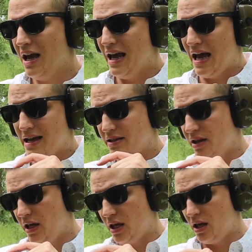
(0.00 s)
It has
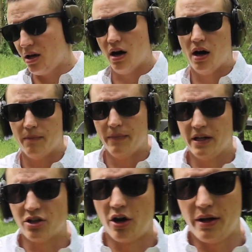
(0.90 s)
the
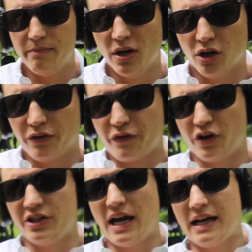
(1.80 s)
it's already milled for a
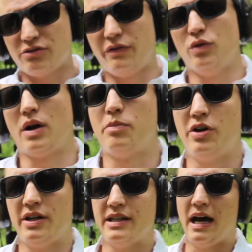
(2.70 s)
dot, so if you want to put
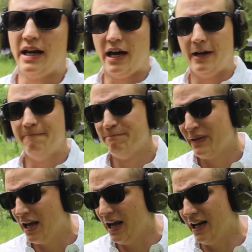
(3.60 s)
a dot on,
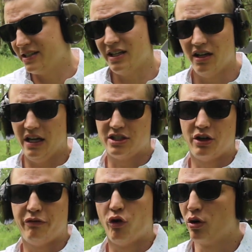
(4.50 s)
and it's an
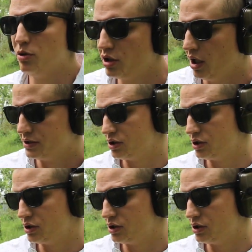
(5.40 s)
affordable gun.